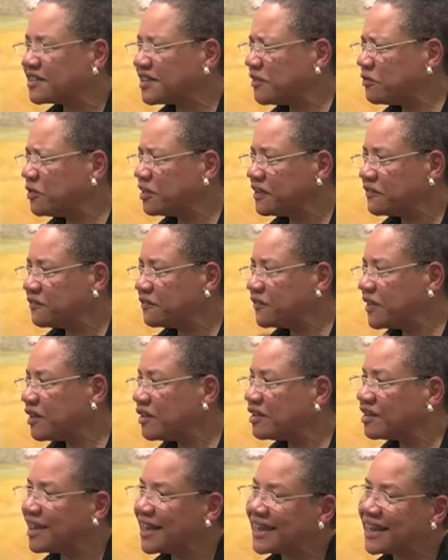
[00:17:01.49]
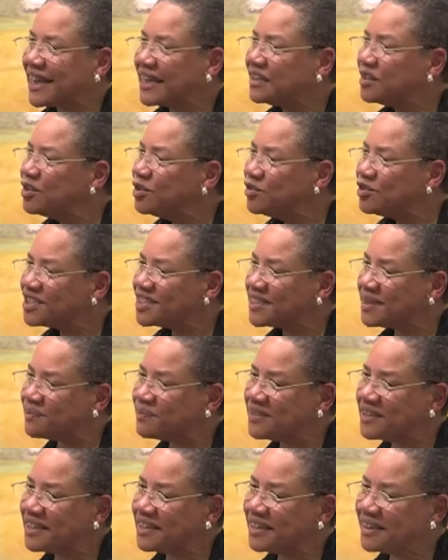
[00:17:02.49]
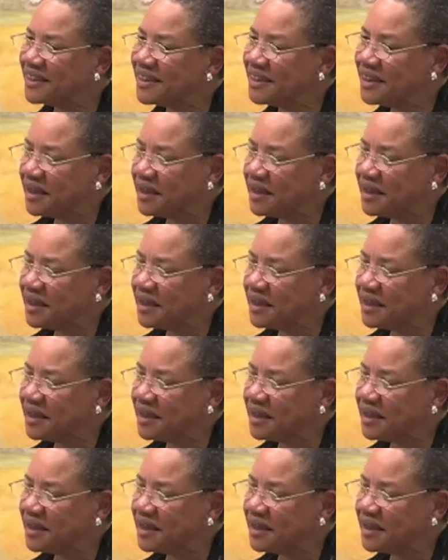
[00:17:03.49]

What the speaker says: so I really felt like I knew something